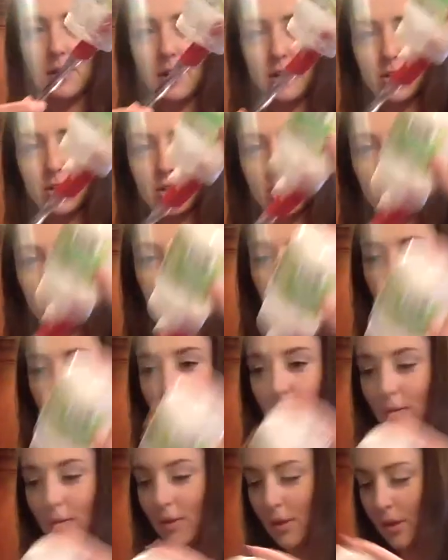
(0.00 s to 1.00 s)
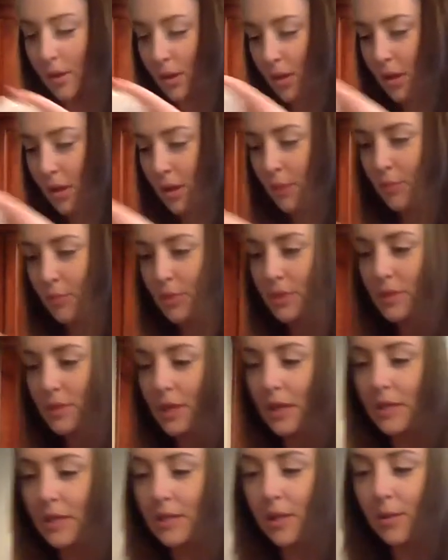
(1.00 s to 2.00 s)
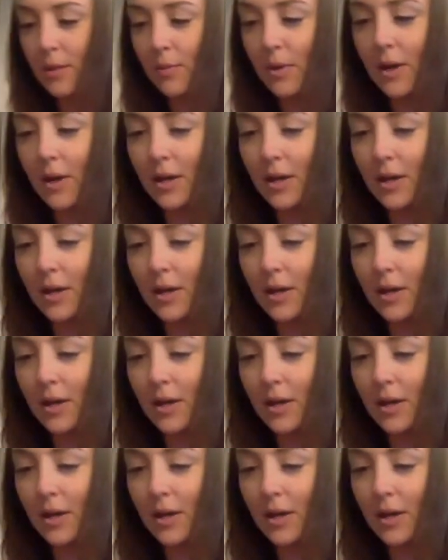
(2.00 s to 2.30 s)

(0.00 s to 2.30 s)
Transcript: I'll show you how precise I was.